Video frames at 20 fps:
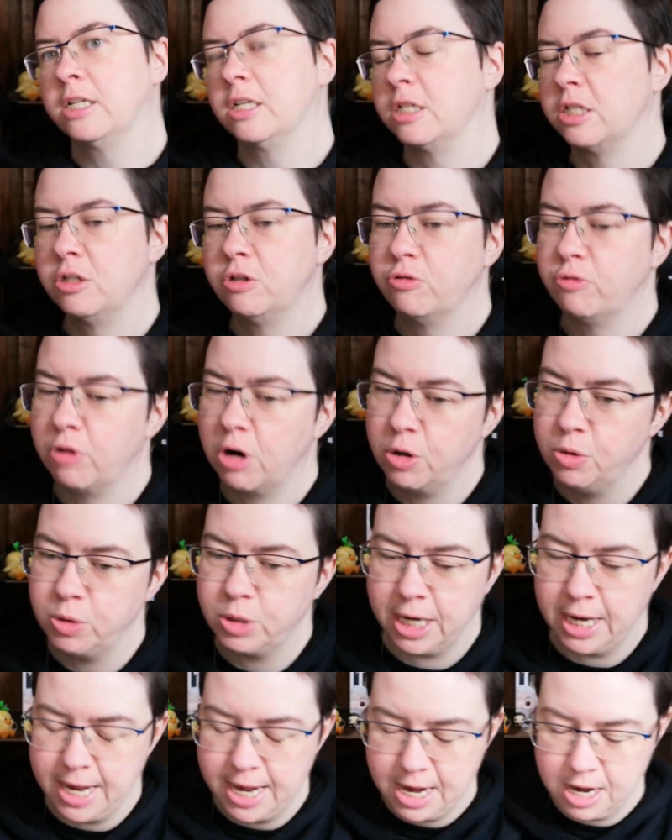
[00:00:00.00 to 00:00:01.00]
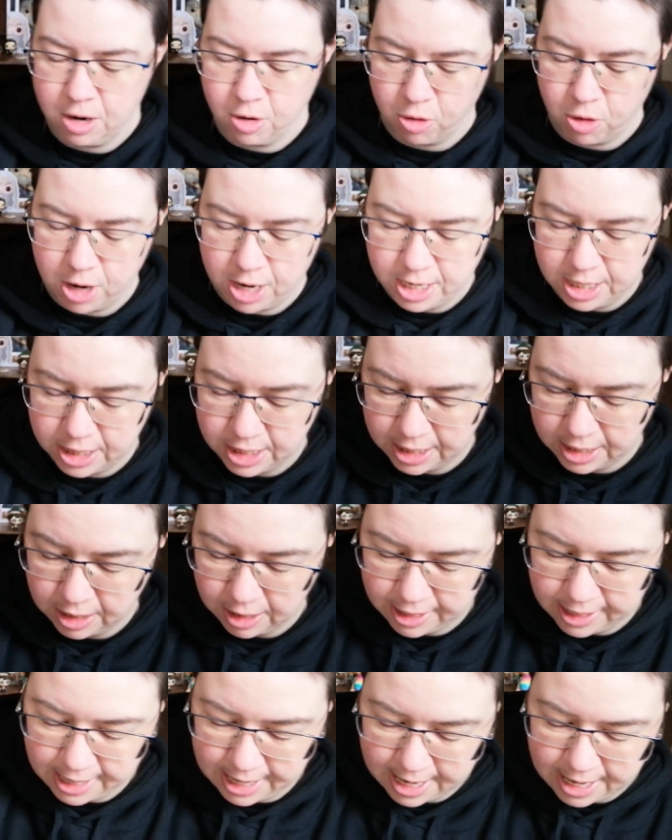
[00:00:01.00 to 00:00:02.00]
doesn't rotate or
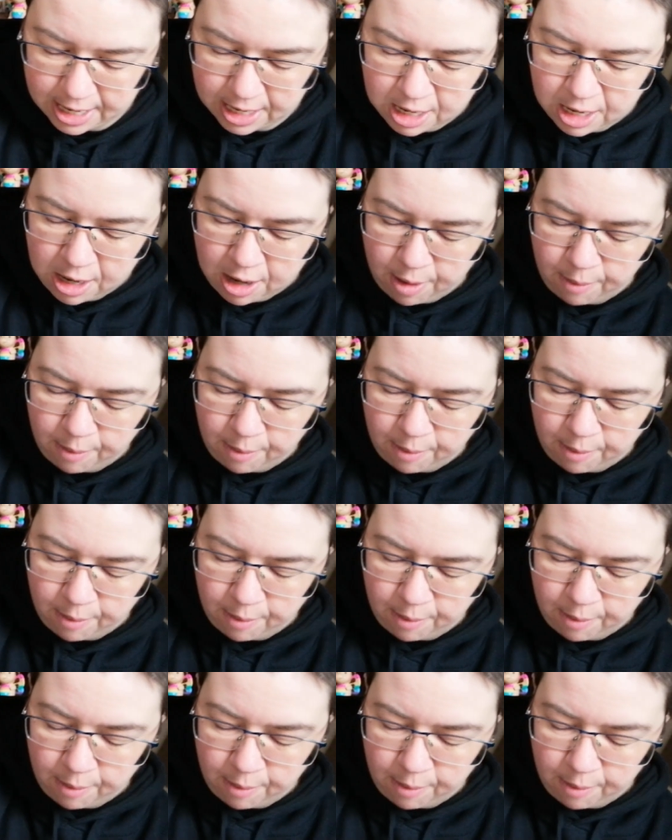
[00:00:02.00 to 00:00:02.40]
anything like that.